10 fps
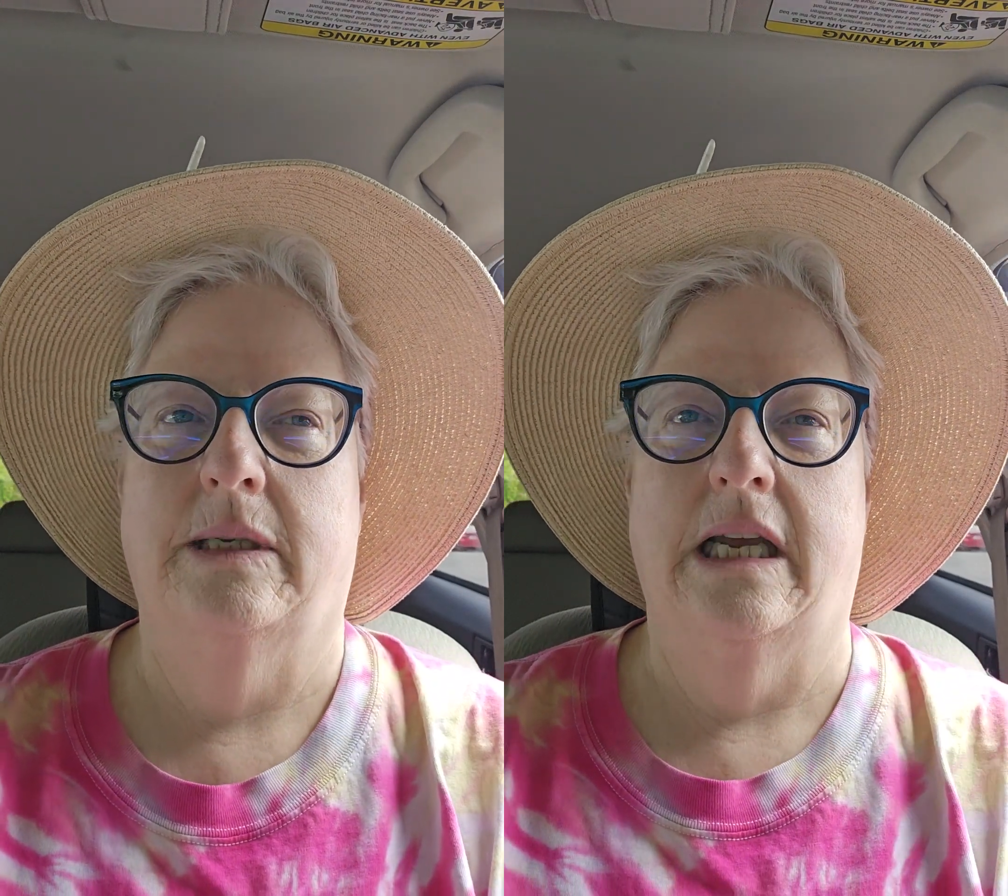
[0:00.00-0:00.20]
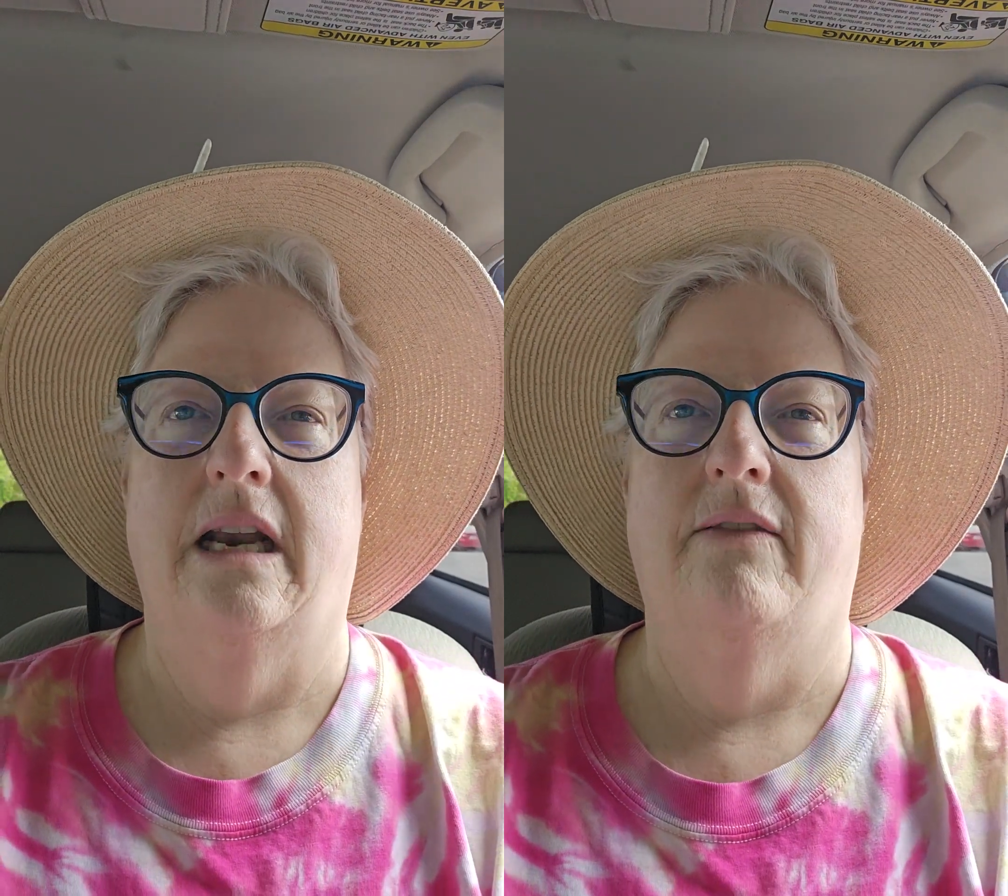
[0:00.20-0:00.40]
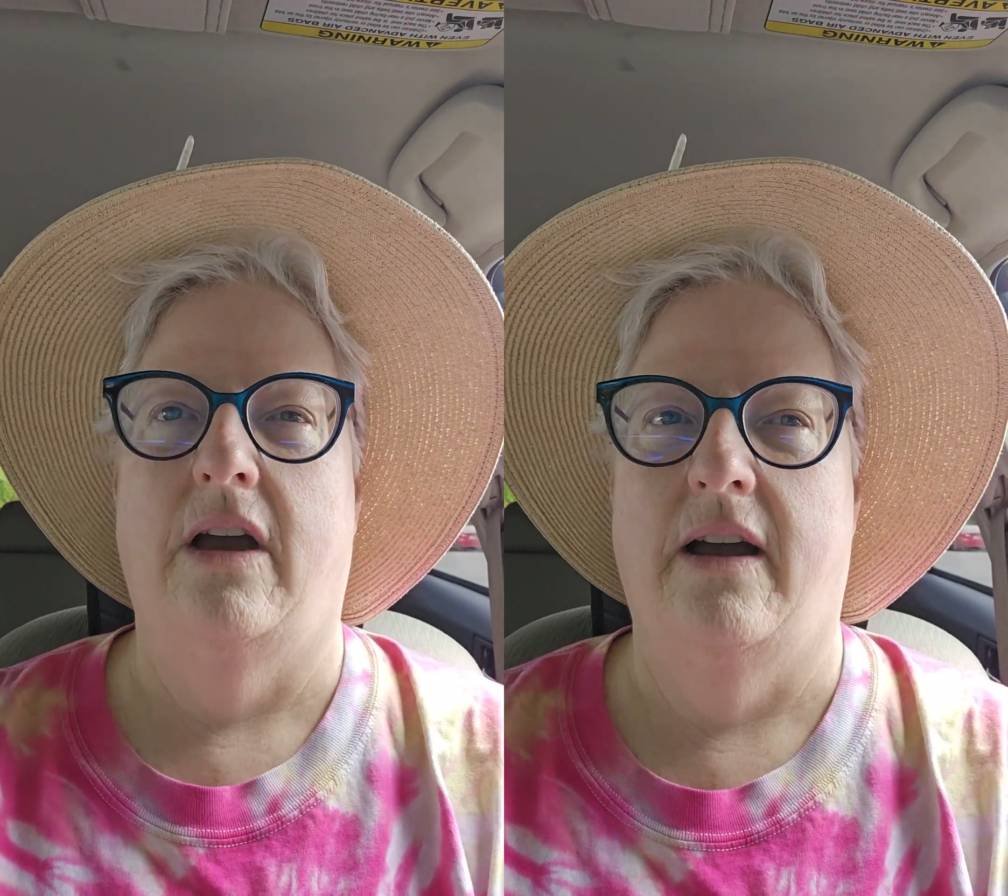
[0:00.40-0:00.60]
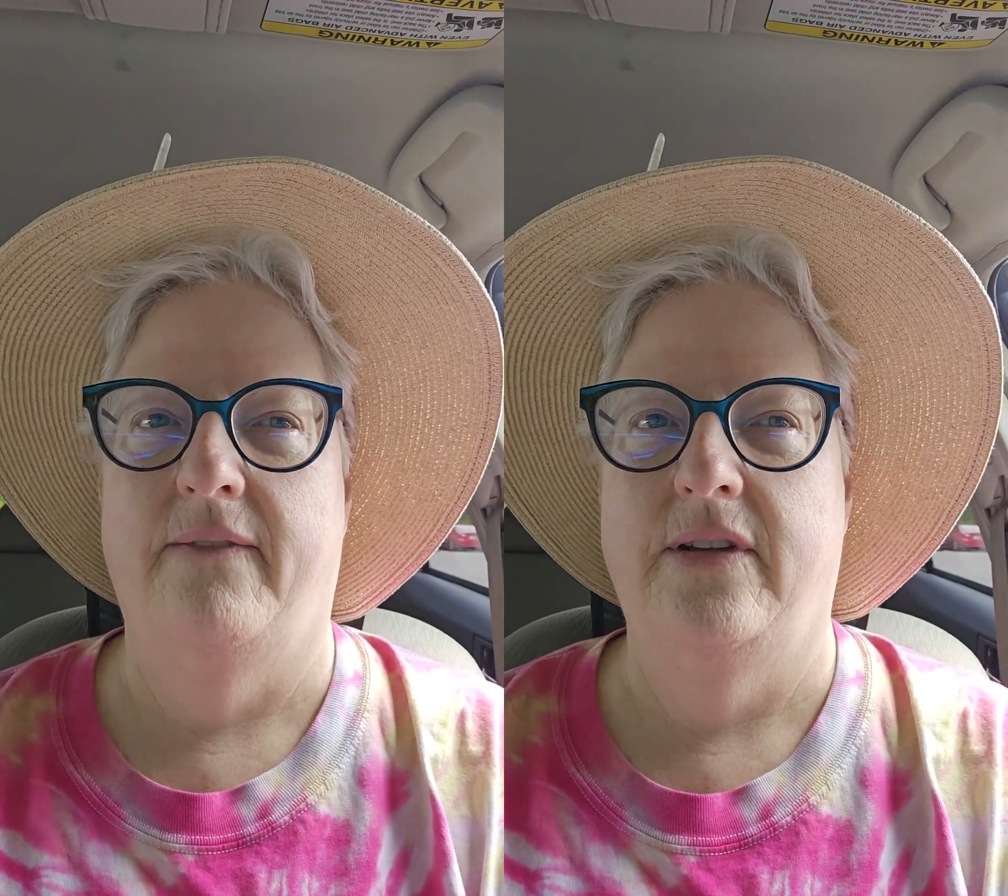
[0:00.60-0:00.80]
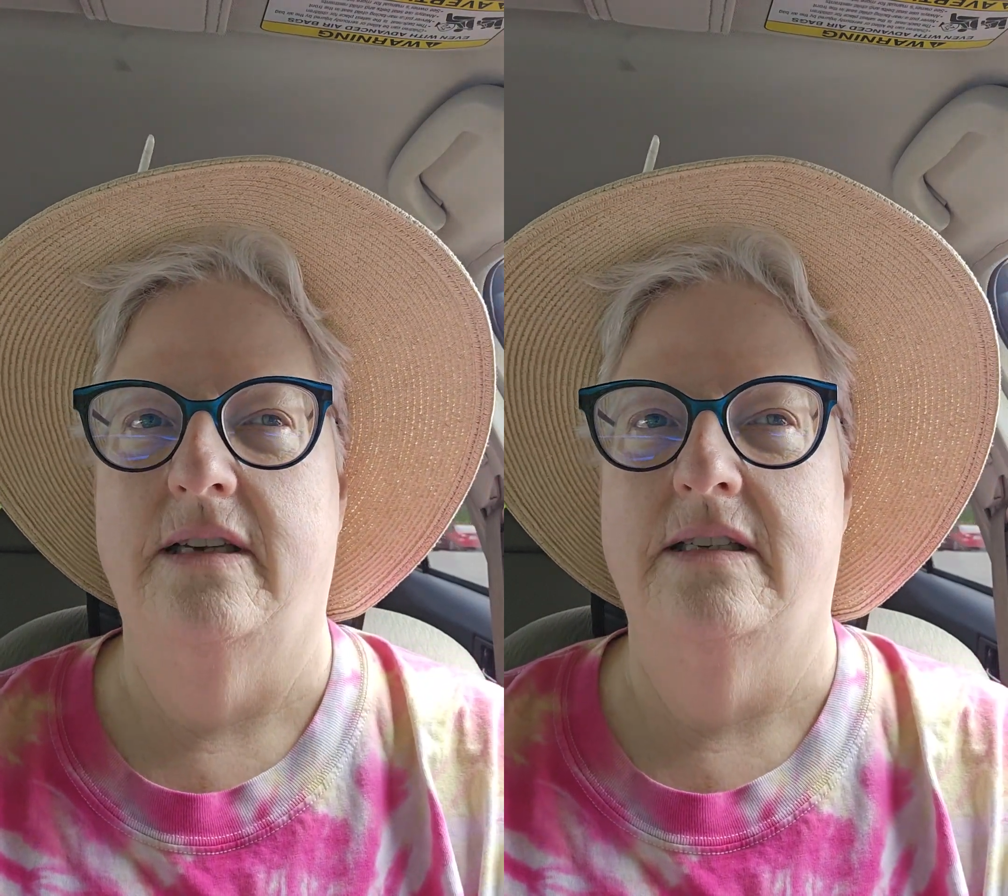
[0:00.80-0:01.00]
kind of
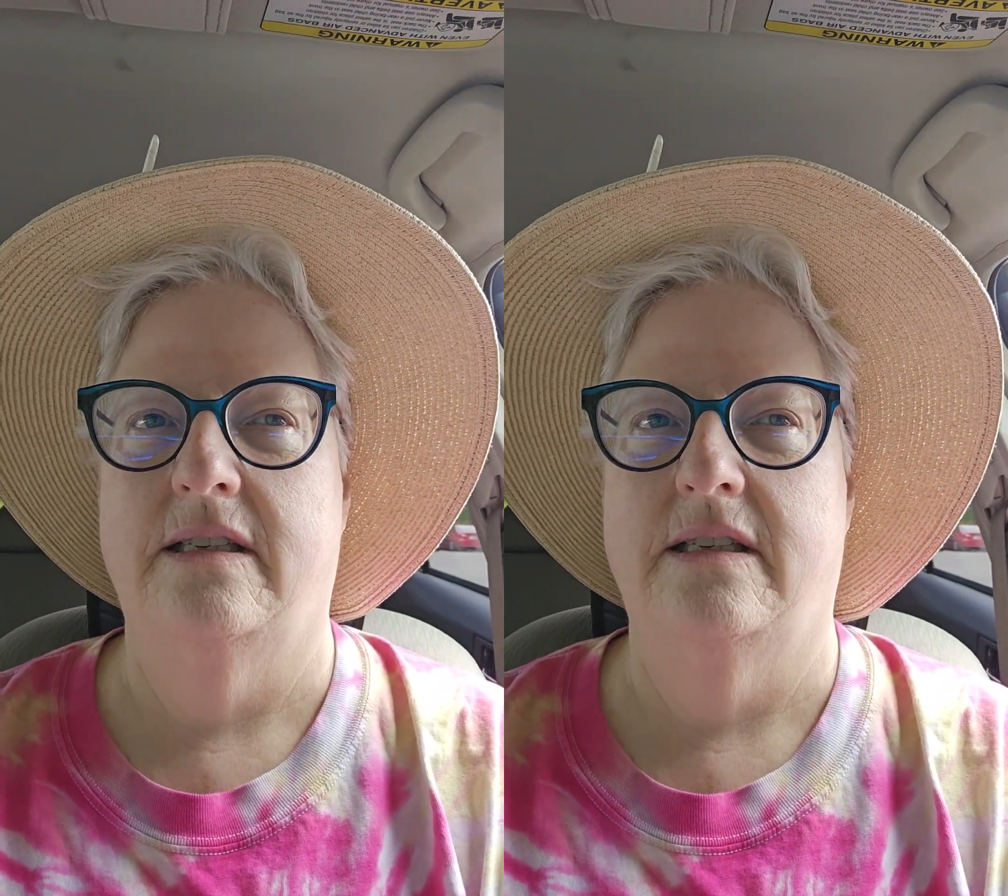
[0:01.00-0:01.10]
obvious